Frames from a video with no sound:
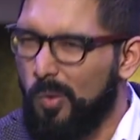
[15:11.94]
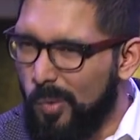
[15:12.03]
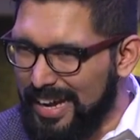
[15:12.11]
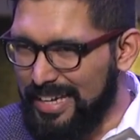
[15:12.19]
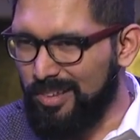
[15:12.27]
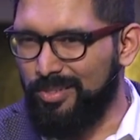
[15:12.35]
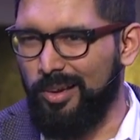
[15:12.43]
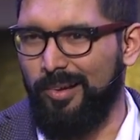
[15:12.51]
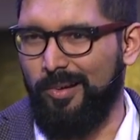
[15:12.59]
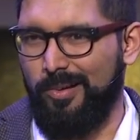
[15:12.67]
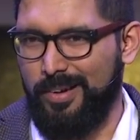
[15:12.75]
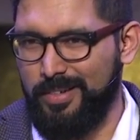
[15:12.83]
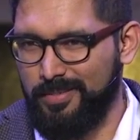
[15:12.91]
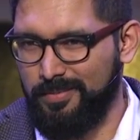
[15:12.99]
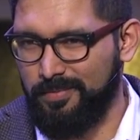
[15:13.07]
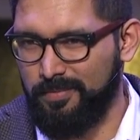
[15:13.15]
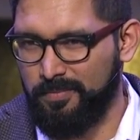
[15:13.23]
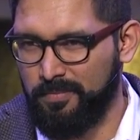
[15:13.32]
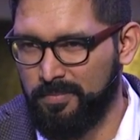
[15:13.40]
Wait on the Lord.
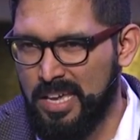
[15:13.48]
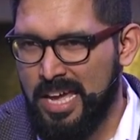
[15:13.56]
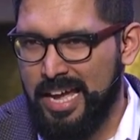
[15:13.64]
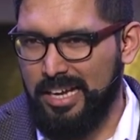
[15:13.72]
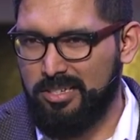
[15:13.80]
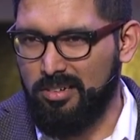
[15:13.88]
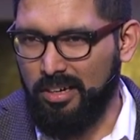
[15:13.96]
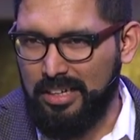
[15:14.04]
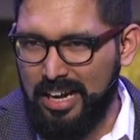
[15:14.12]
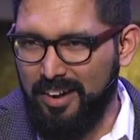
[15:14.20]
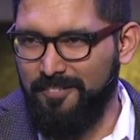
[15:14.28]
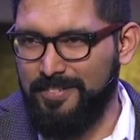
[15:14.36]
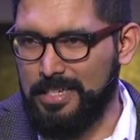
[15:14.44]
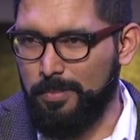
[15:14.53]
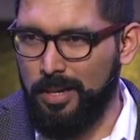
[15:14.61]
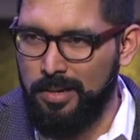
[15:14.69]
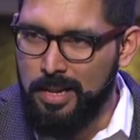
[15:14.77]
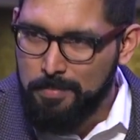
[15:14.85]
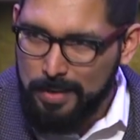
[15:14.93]
It's not
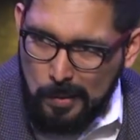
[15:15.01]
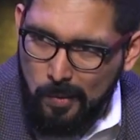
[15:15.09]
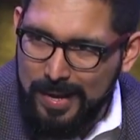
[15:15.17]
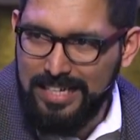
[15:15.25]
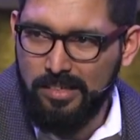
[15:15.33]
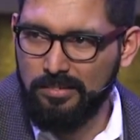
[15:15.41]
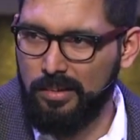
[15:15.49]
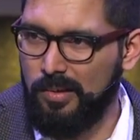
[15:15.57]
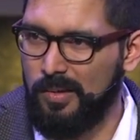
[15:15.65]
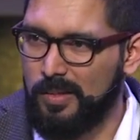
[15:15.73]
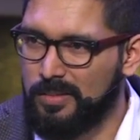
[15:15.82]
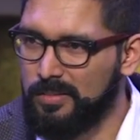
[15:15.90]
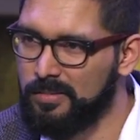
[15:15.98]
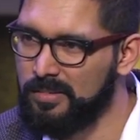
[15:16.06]
comfortable, but wait on the Lord.